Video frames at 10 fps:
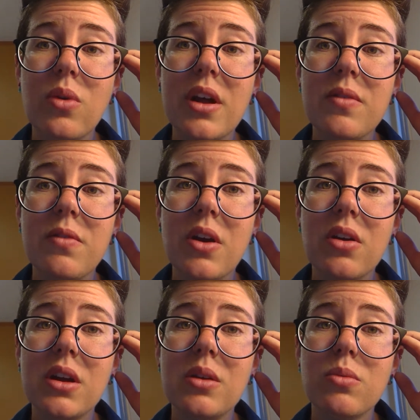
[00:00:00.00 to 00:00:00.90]
a
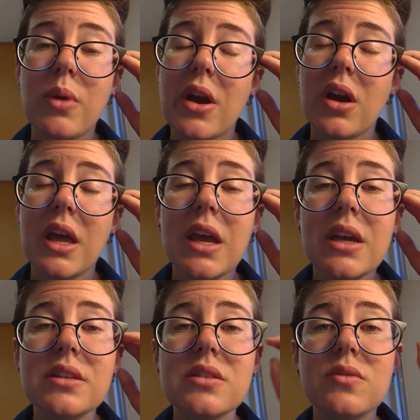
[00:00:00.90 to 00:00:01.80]
very rare
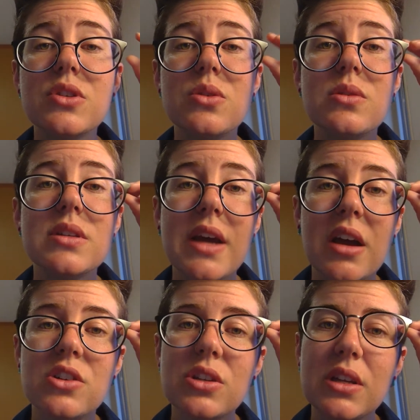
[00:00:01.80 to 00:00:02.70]
case of students
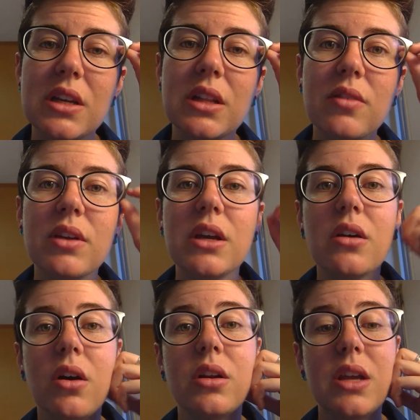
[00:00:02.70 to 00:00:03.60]
actually
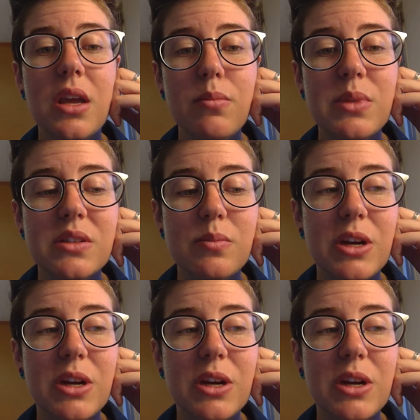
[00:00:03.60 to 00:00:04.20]
living on campus,